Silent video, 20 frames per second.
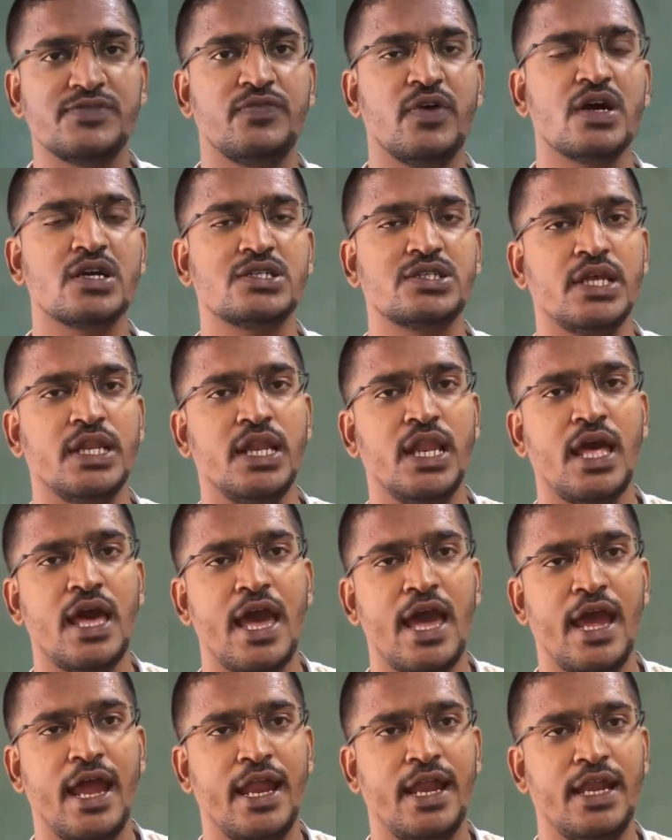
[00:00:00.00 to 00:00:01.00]

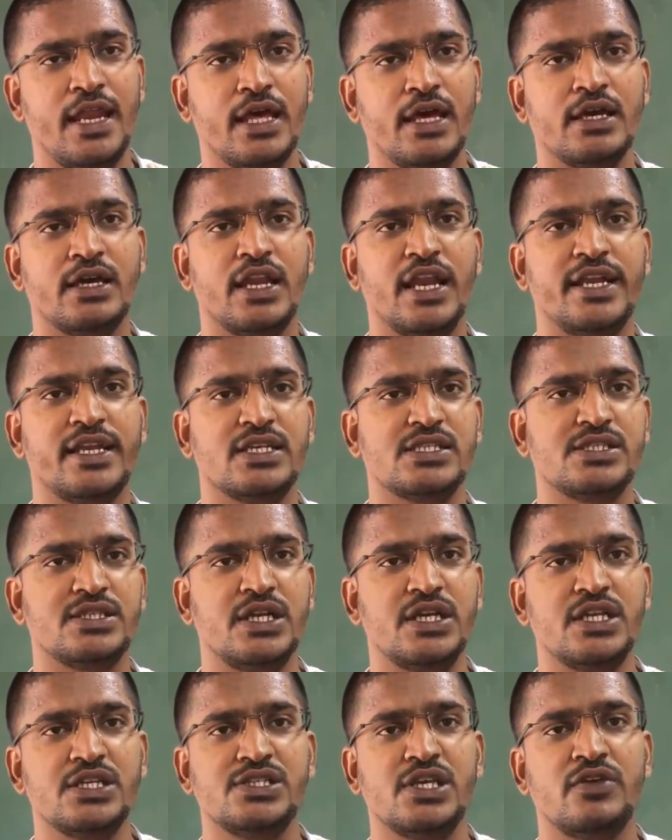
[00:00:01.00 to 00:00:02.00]
function and greatest
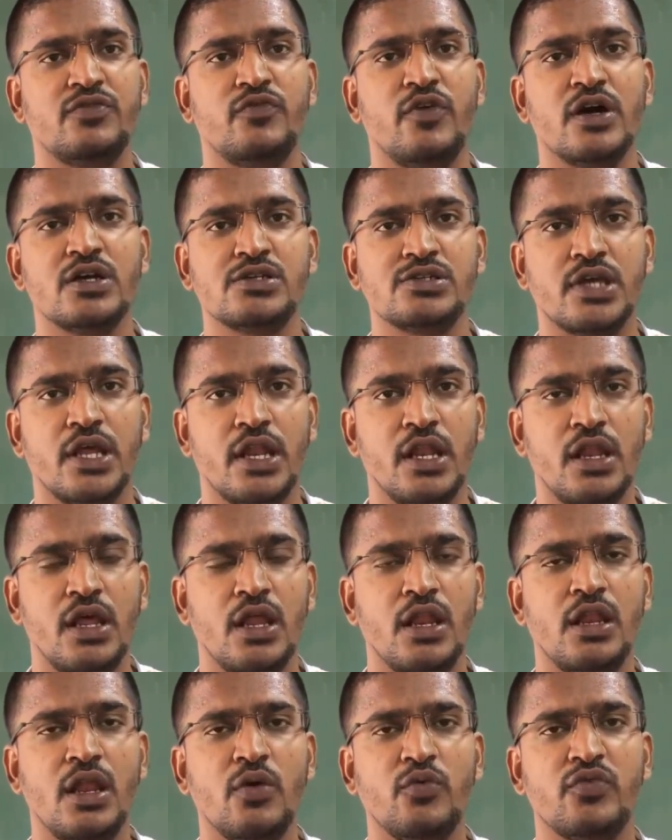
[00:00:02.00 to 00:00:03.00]
integer
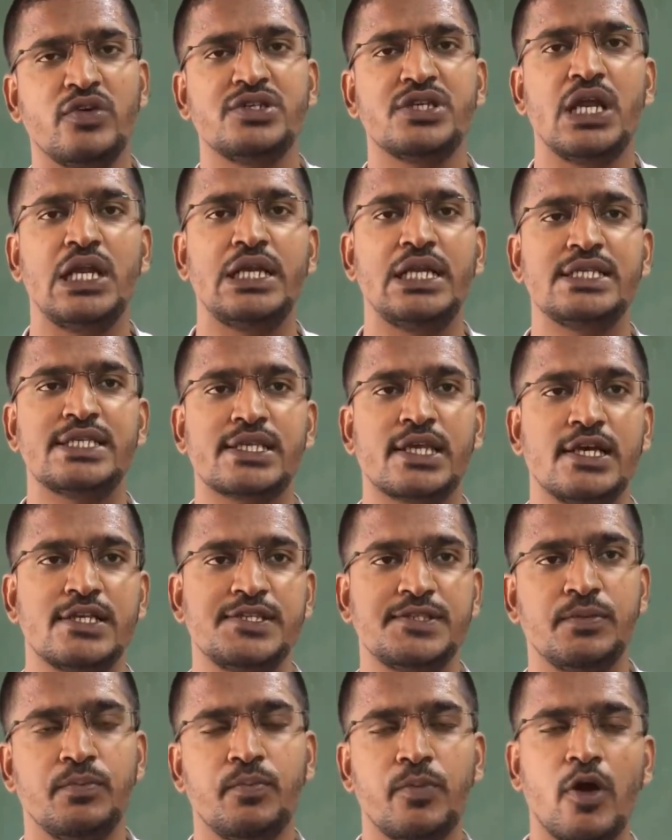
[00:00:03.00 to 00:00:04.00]
function, now we shall
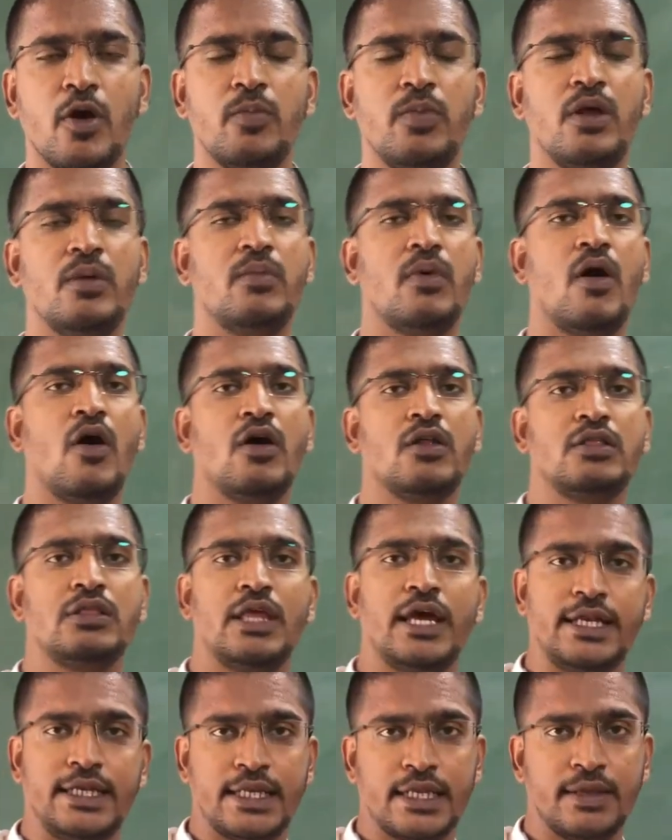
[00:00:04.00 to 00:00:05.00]
discuss problem on
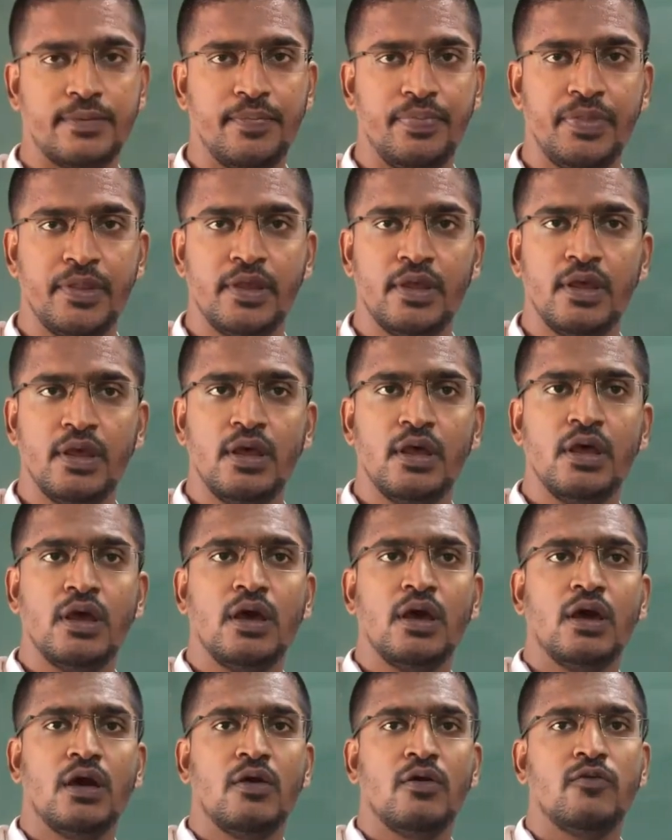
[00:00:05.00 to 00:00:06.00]
that.
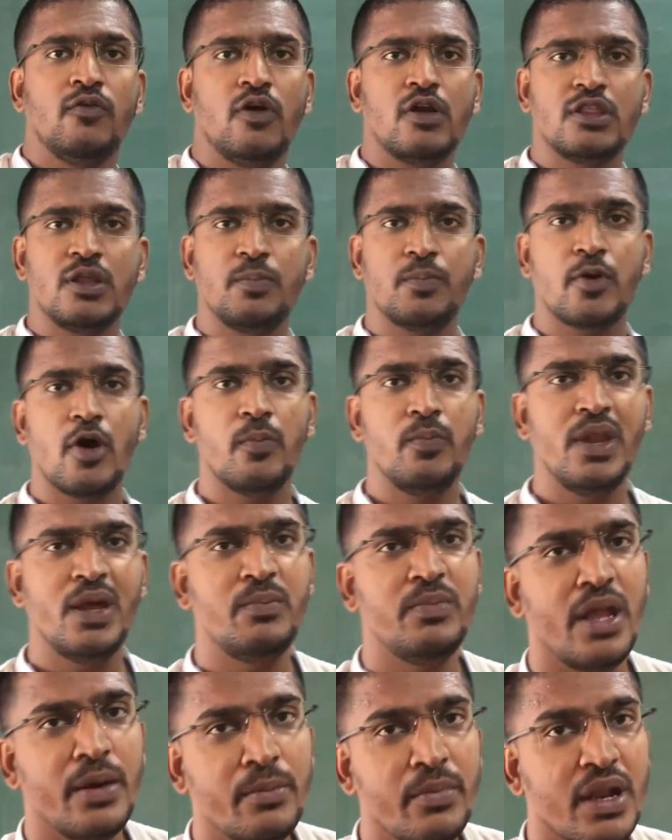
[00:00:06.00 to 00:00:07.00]
For the
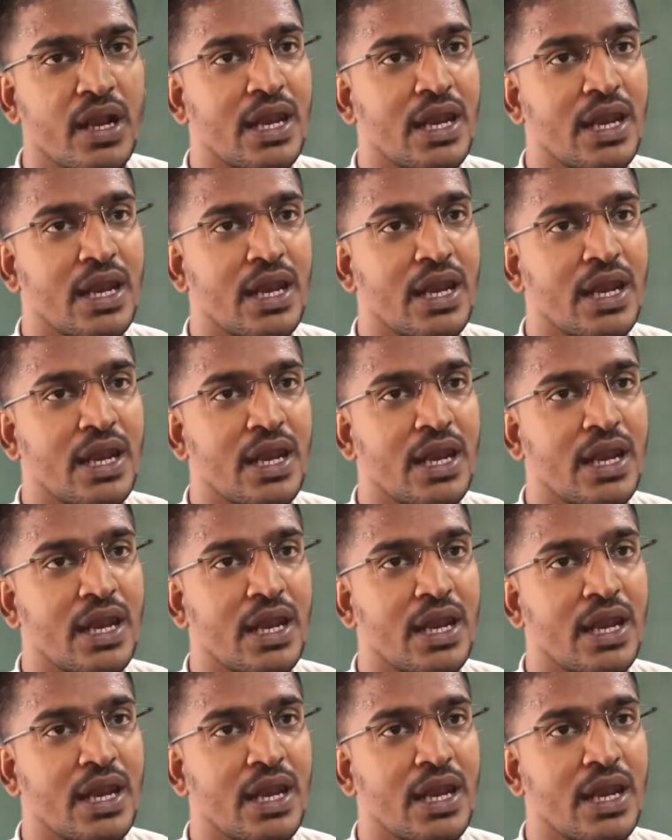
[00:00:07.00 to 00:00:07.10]
problem number